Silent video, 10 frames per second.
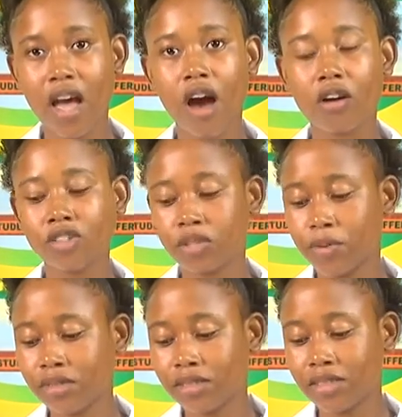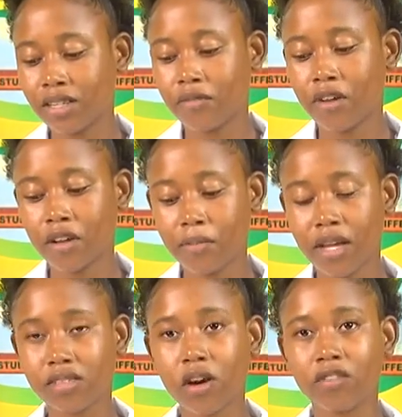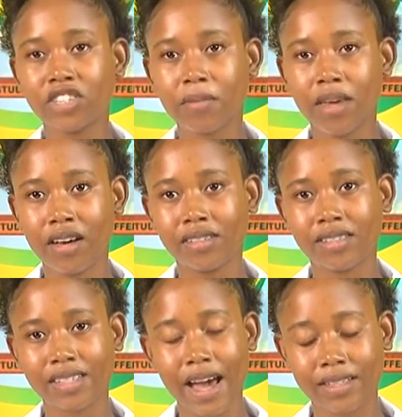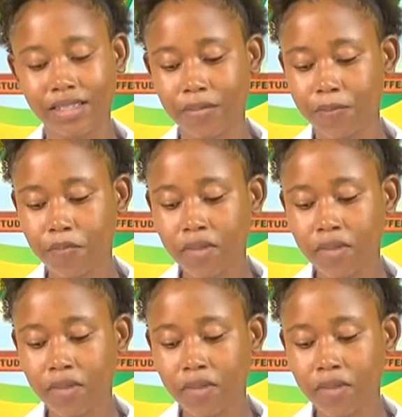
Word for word: and contributing to the development of the Jamaican society.